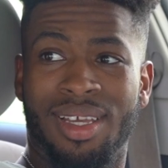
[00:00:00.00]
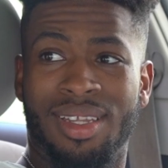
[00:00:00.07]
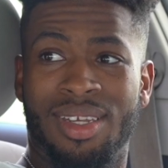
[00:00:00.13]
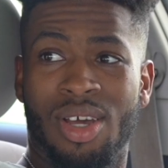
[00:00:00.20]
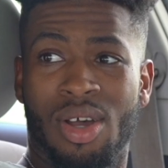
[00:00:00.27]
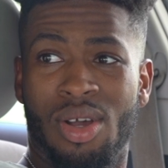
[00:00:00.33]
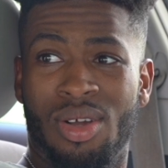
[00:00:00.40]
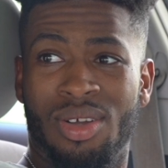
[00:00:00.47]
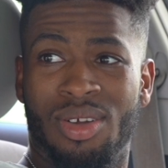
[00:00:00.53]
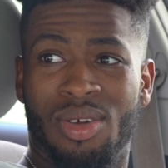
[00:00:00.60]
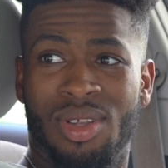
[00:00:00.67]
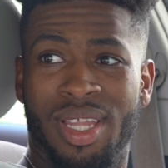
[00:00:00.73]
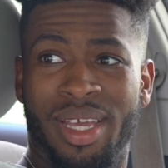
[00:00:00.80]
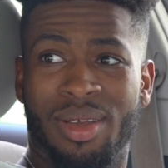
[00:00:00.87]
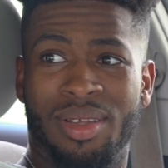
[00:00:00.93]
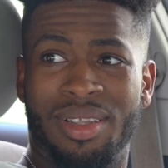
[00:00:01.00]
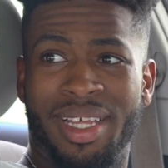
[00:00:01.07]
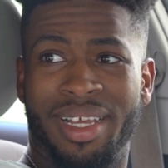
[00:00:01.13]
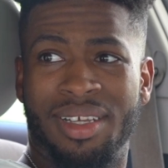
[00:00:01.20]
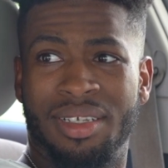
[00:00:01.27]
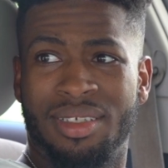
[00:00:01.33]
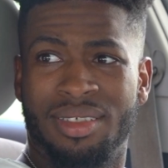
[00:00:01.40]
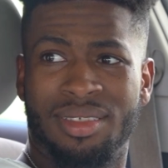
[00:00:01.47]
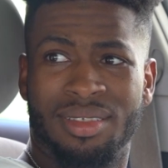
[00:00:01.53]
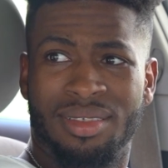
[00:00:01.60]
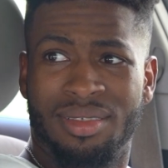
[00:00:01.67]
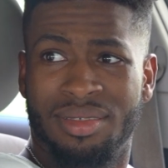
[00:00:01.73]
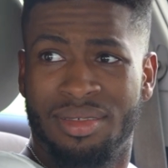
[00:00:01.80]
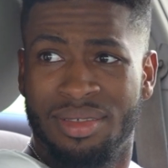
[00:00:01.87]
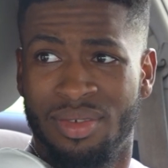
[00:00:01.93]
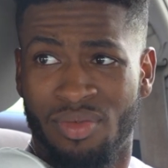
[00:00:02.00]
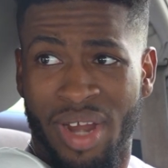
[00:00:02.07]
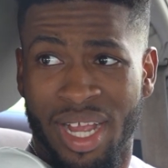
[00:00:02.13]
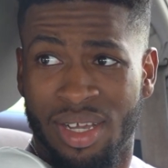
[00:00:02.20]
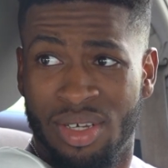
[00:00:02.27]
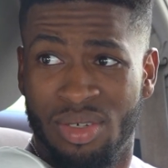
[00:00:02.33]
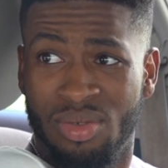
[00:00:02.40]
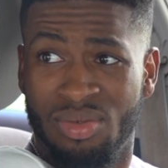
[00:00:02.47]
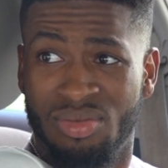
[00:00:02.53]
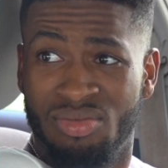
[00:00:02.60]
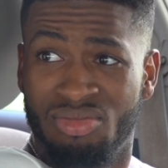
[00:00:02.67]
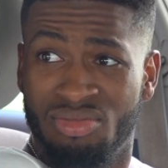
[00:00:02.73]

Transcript: Like a dog or like like a... raccoon?